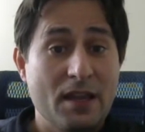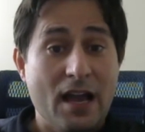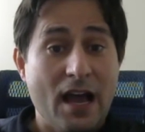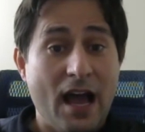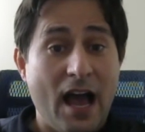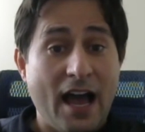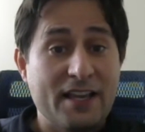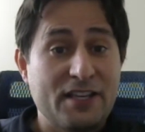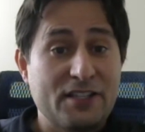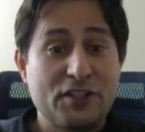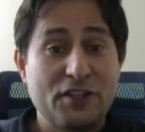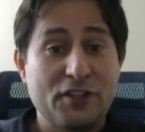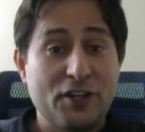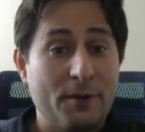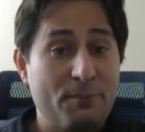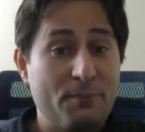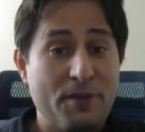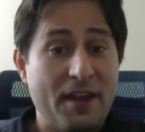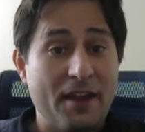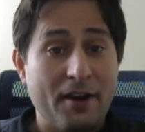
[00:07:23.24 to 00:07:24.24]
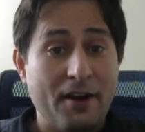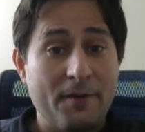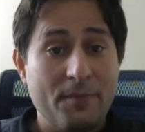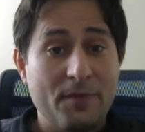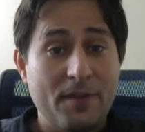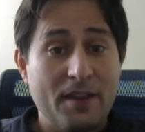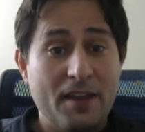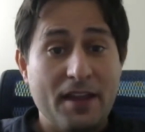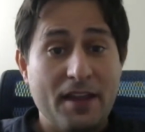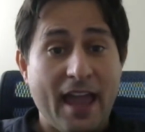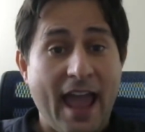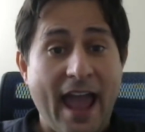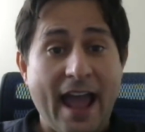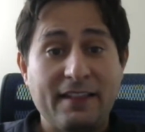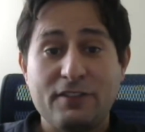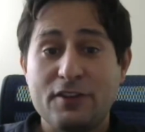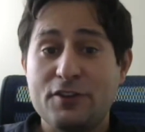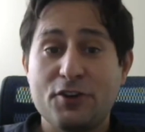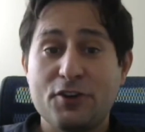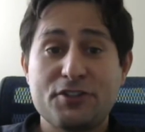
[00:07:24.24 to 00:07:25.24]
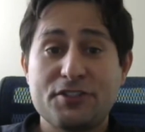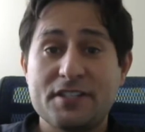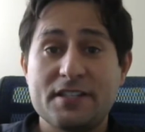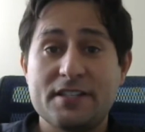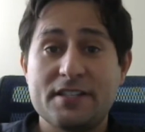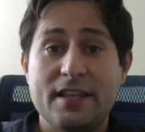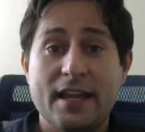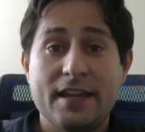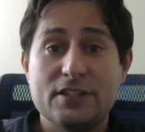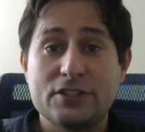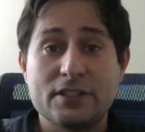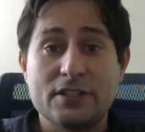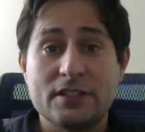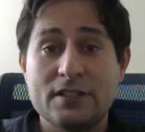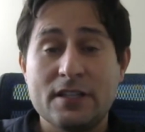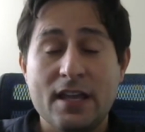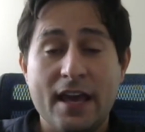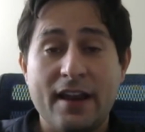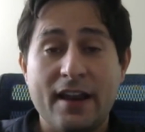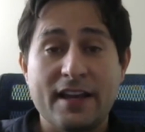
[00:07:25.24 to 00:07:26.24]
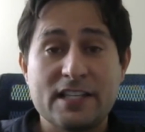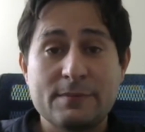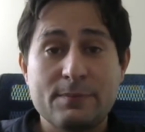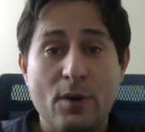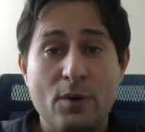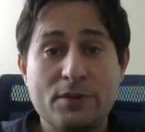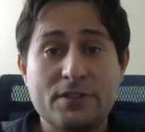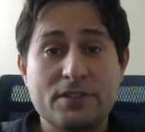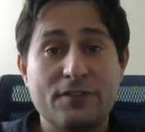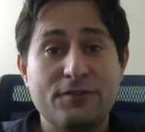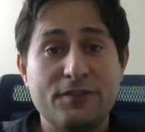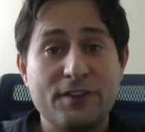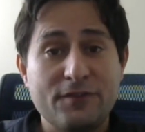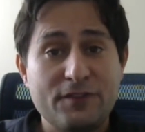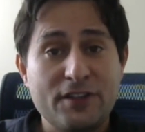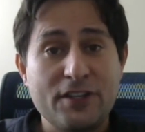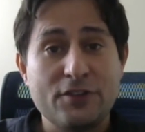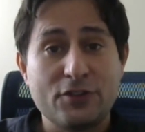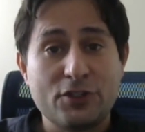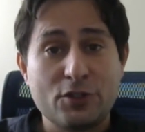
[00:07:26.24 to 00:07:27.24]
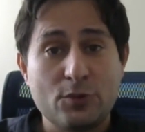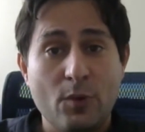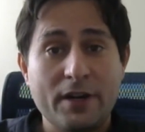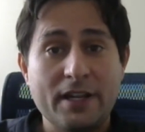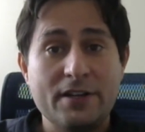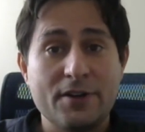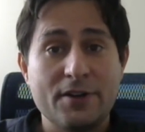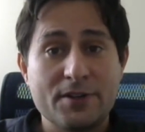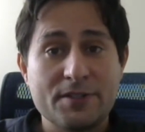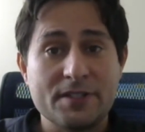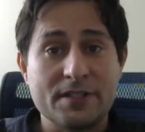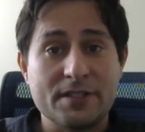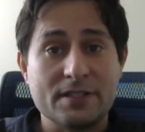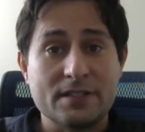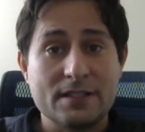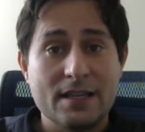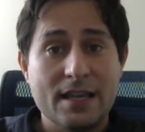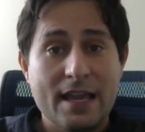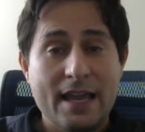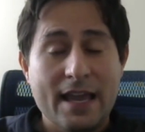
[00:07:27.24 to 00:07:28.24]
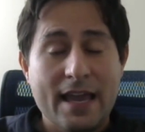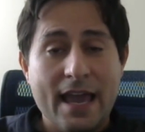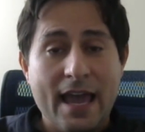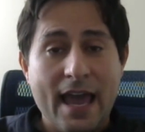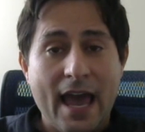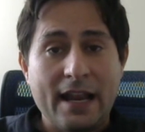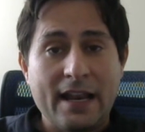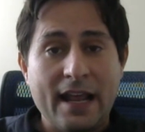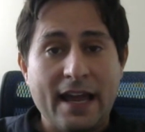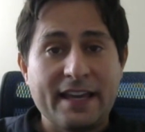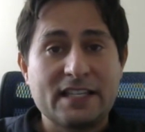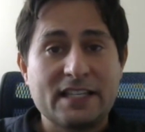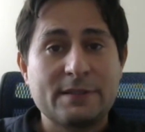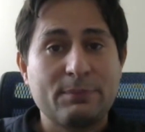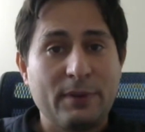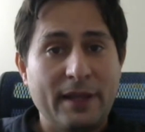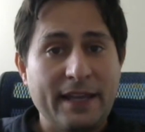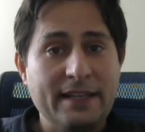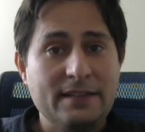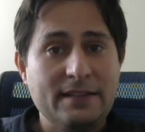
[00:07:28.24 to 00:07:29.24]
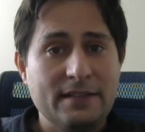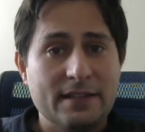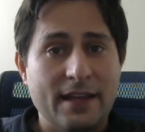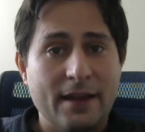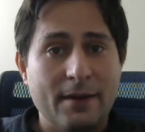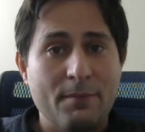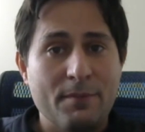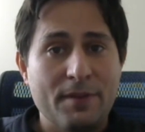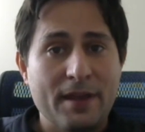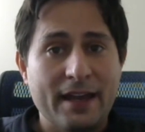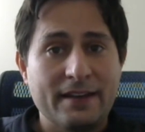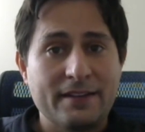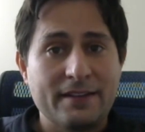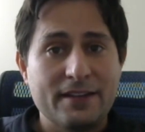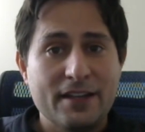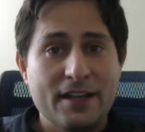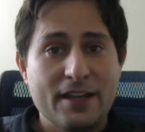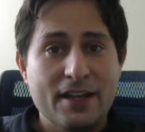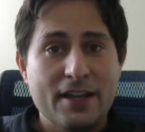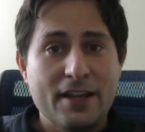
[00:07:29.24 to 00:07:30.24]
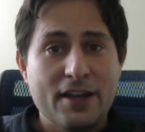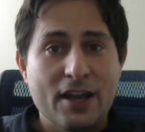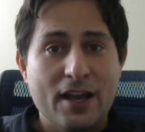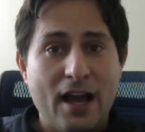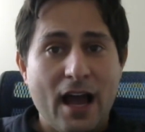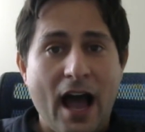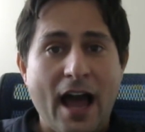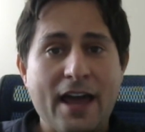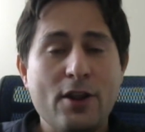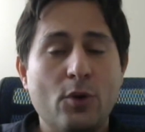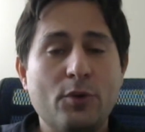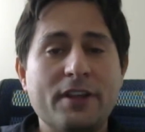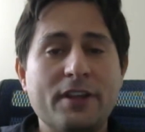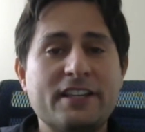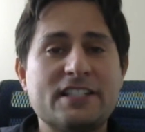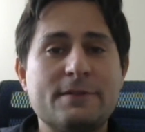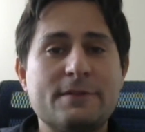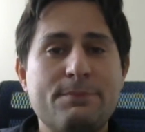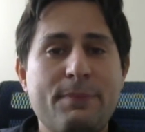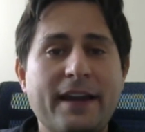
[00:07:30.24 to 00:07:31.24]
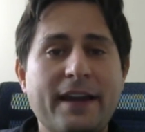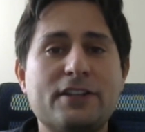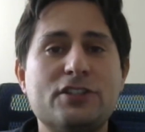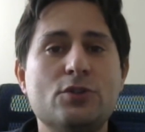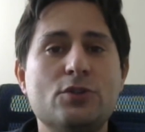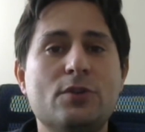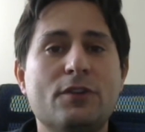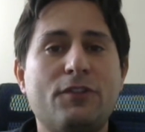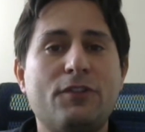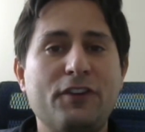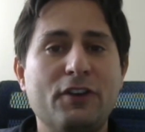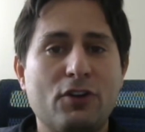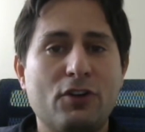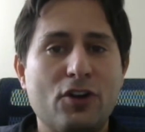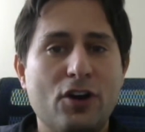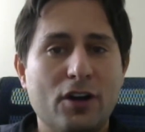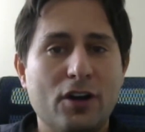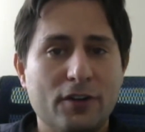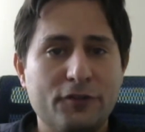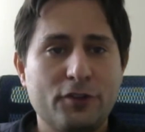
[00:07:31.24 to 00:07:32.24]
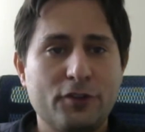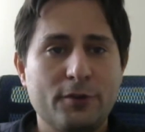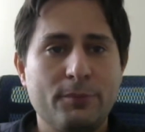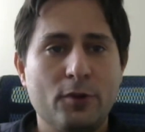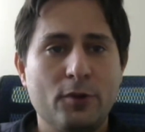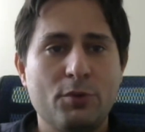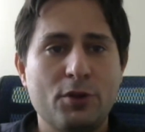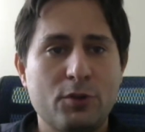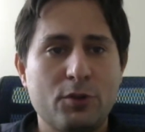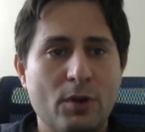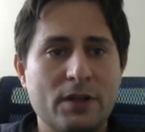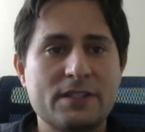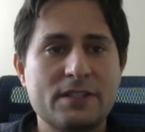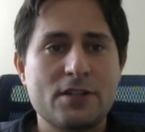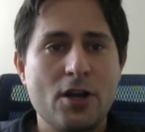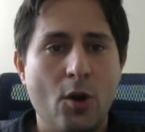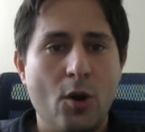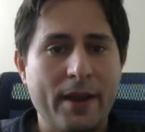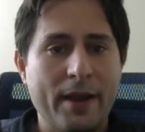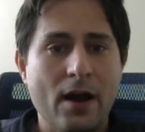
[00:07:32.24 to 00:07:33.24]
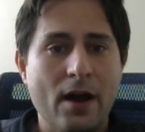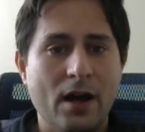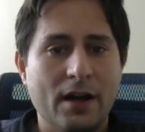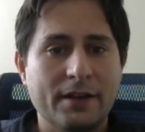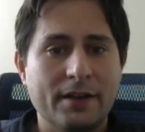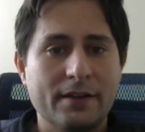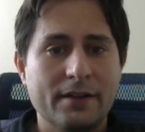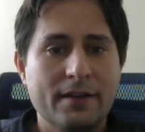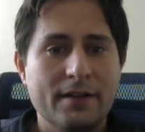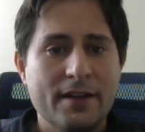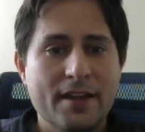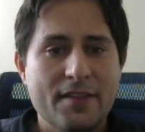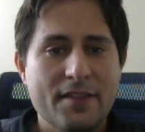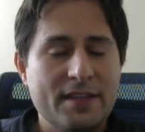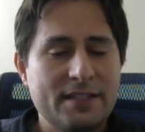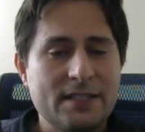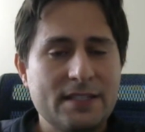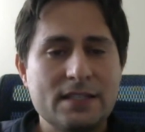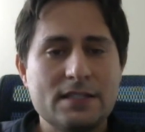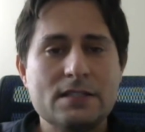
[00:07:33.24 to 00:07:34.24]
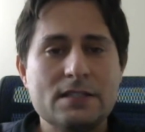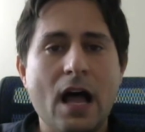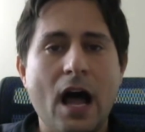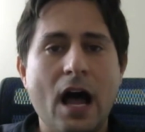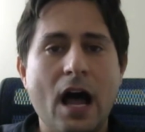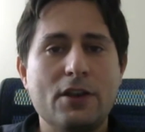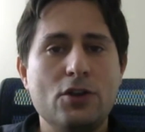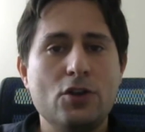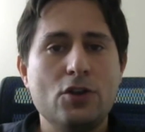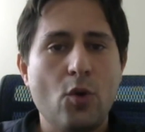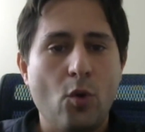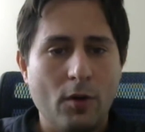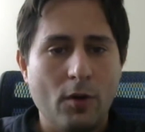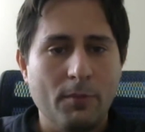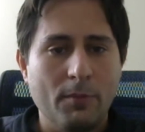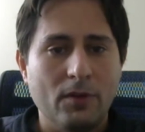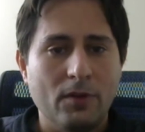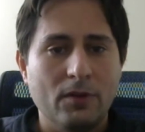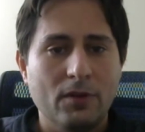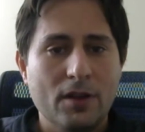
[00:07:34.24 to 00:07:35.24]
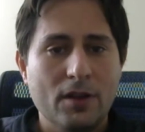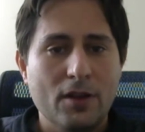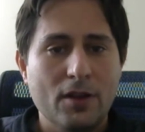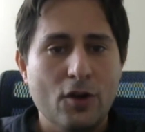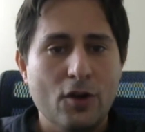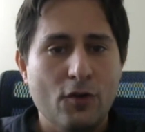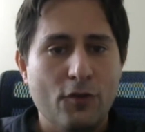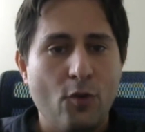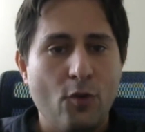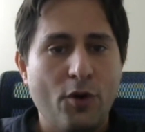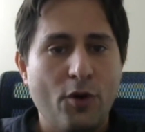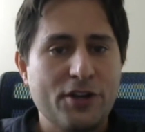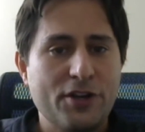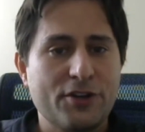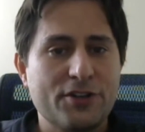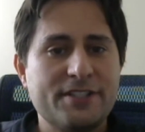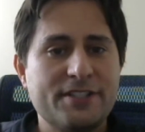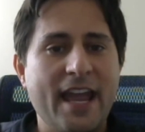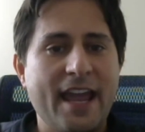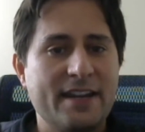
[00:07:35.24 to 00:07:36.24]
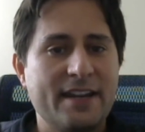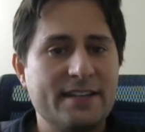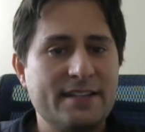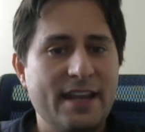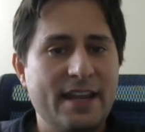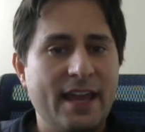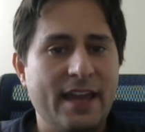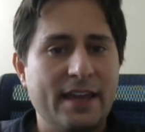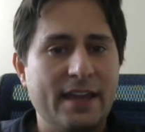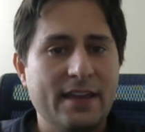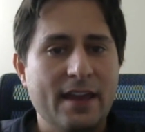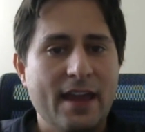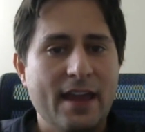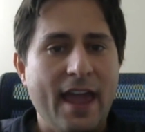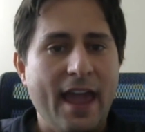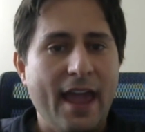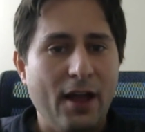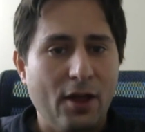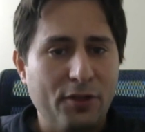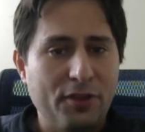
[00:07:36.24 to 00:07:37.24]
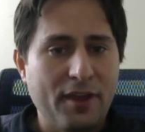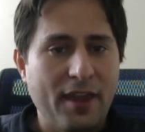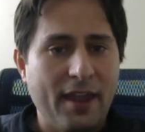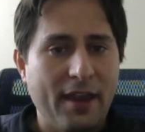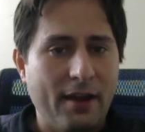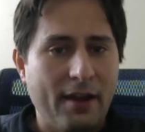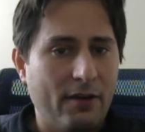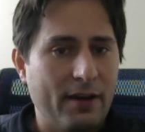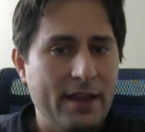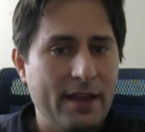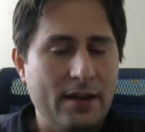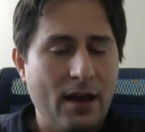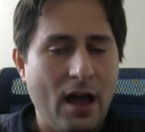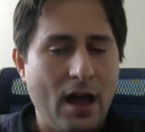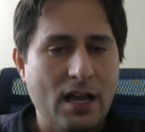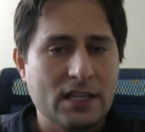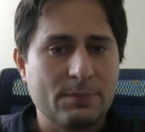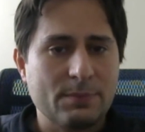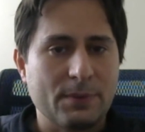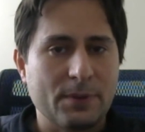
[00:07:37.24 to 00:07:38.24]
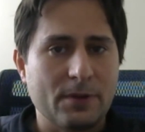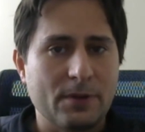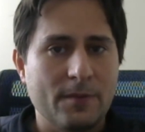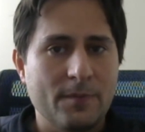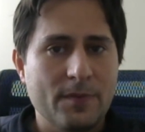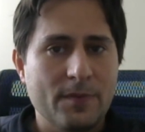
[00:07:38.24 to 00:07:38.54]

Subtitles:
I stood up there at the nursing station and I spoke to 15 or 20 nurses and I explained to them that I don't expect you to feel comfortable with what's going on. This is not normal for your day-to-day healthcare in a hospital.